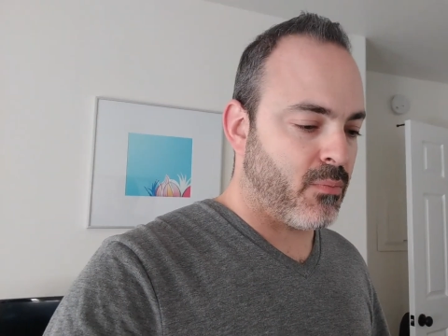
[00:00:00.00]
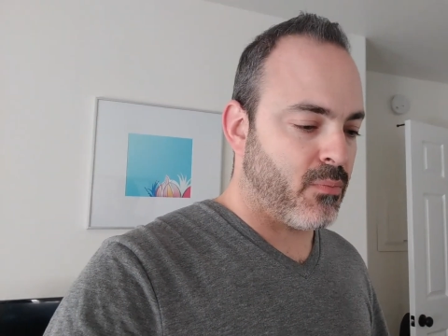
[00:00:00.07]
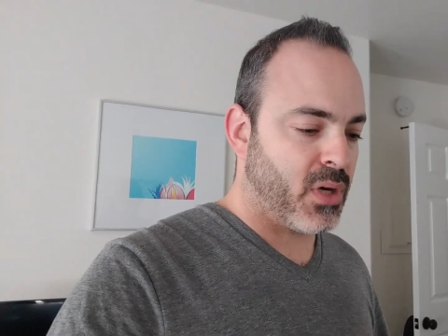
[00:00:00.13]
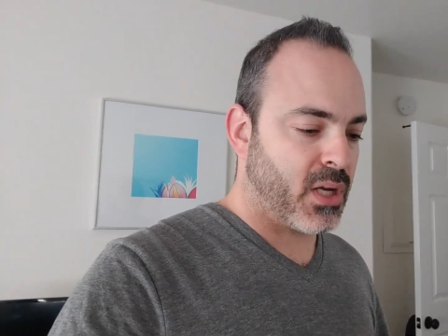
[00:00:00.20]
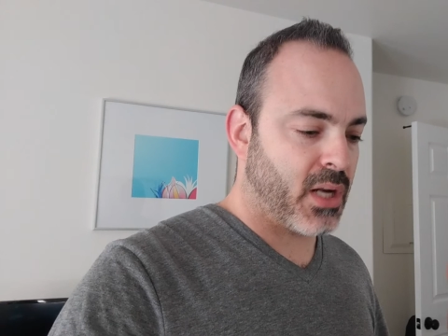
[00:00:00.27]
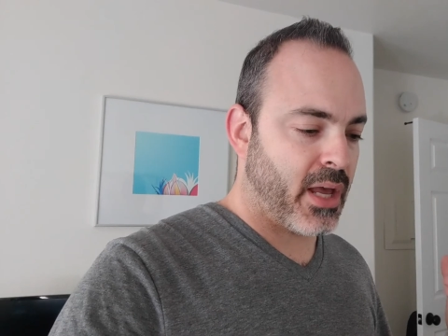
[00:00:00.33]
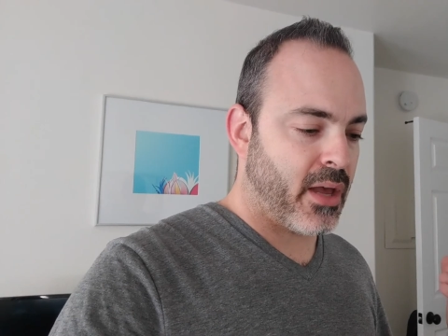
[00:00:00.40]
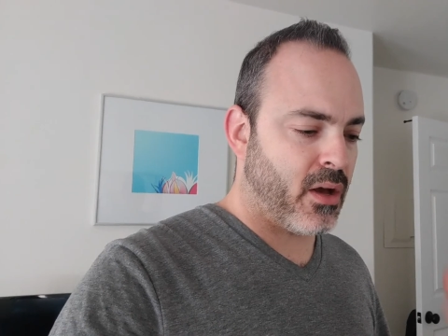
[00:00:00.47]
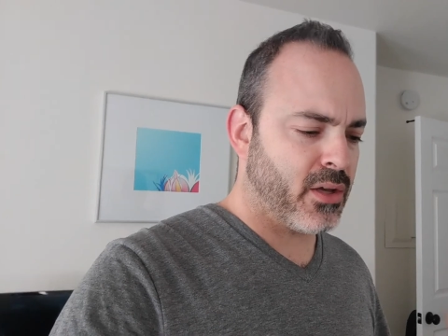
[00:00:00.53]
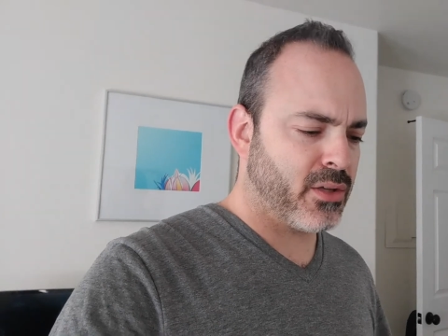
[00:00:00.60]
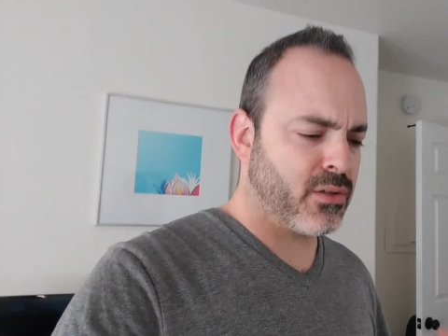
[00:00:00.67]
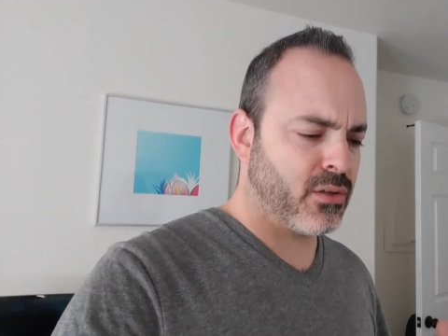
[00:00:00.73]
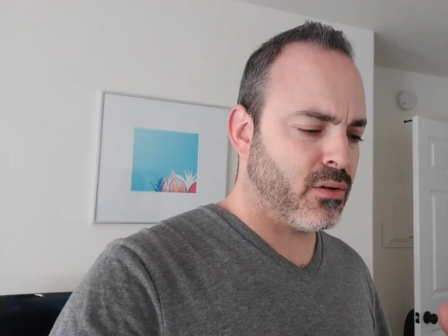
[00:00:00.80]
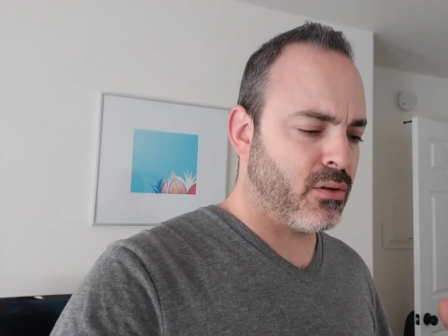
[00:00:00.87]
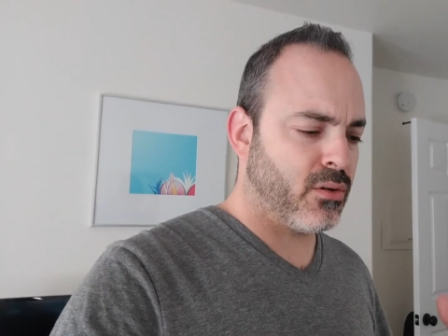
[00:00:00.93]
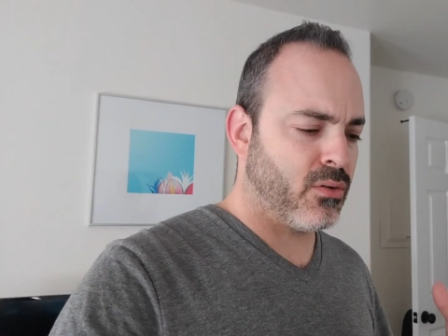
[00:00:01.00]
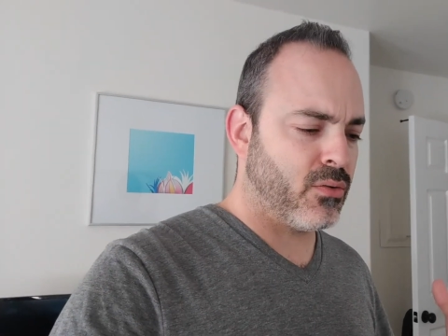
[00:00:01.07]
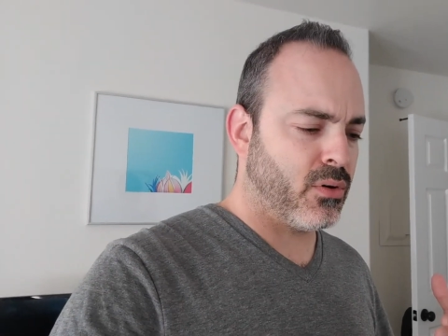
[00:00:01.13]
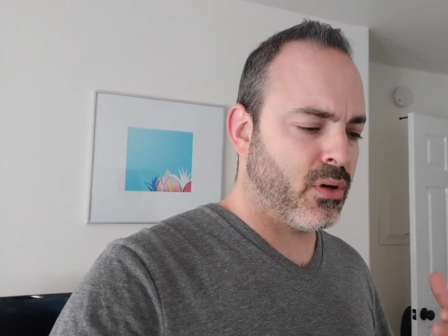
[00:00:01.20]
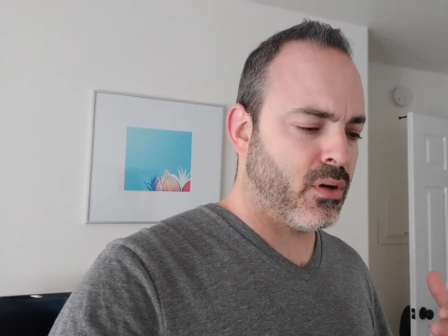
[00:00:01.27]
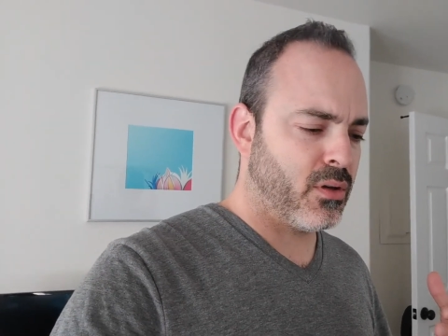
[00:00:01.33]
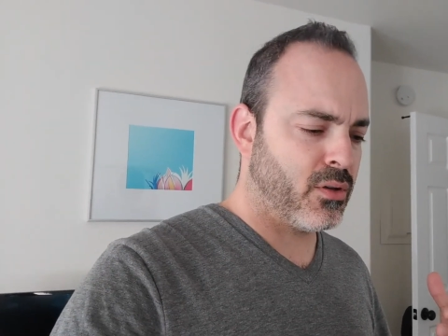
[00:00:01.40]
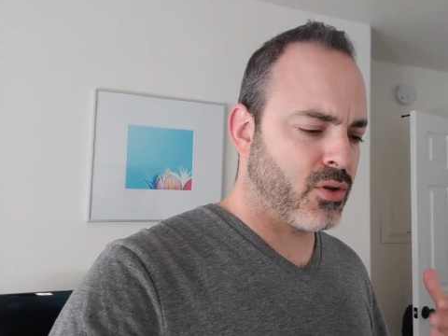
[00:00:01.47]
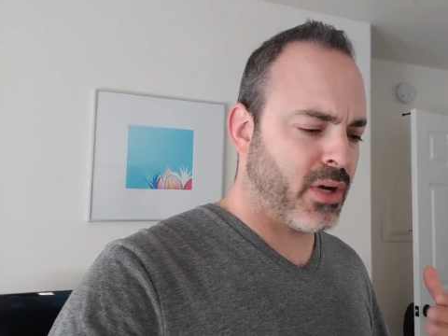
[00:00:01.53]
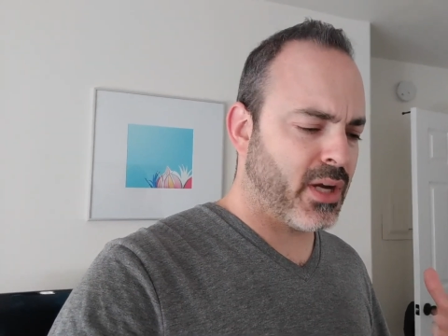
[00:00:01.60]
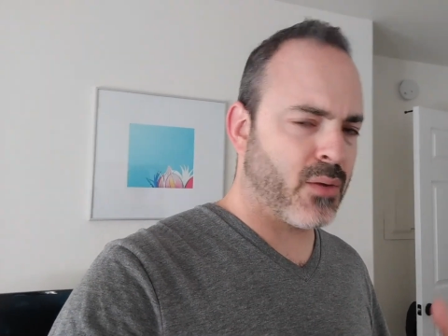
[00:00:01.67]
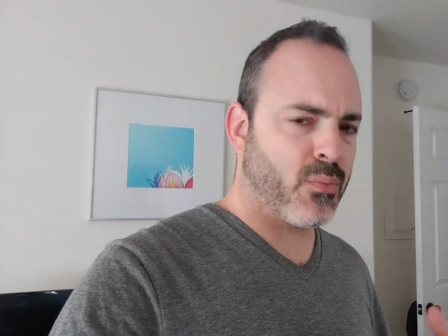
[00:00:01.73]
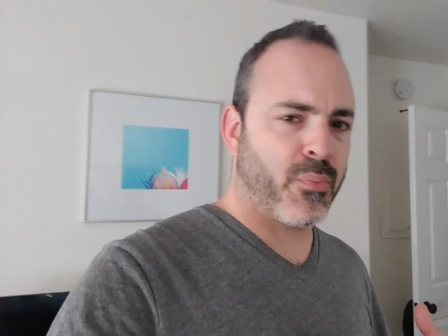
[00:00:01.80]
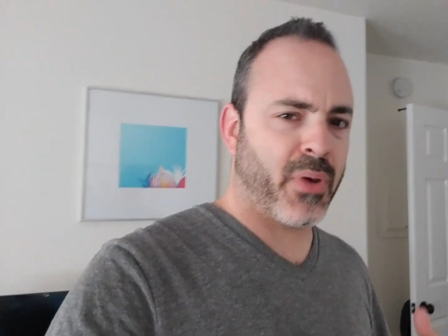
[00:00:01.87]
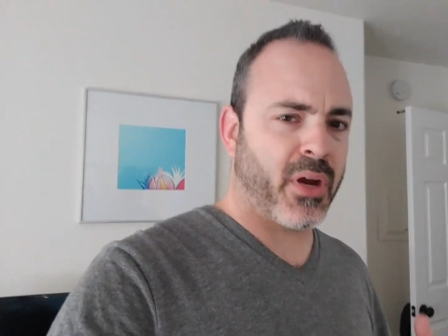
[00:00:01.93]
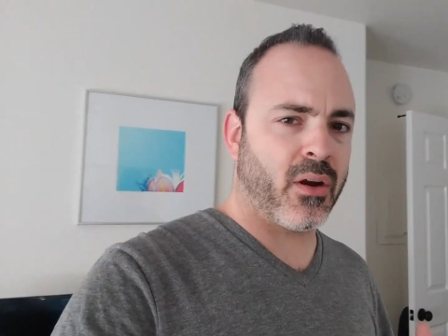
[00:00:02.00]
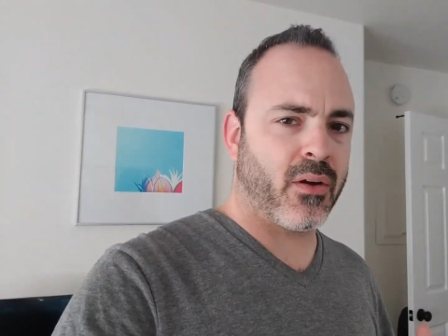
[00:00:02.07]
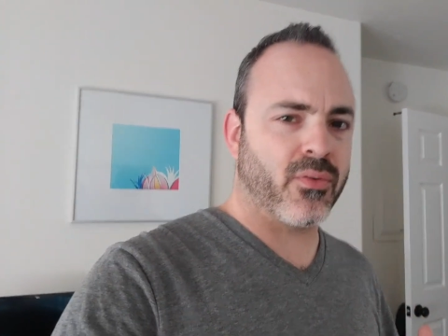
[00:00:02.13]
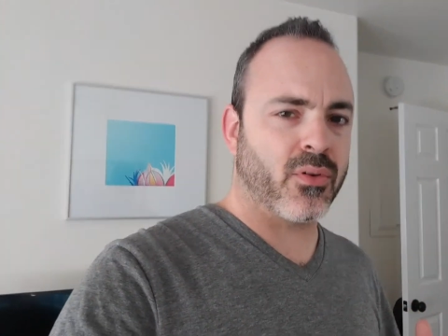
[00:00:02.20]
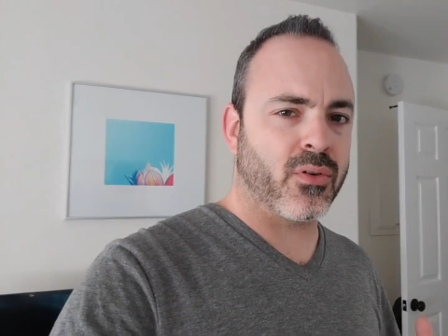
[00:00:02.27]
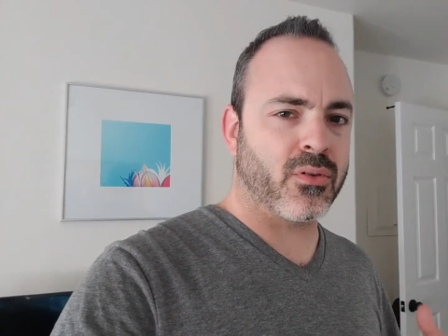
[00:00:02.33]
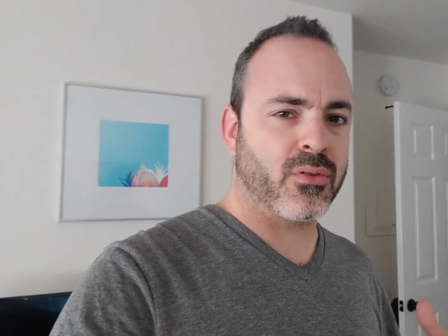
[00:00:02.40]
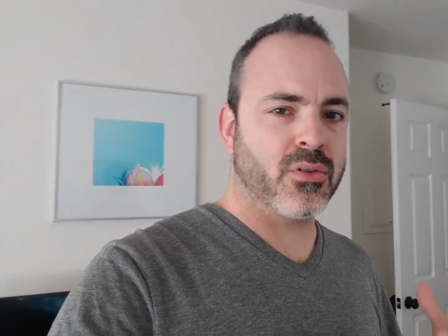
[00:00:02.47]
But I also try to prepare for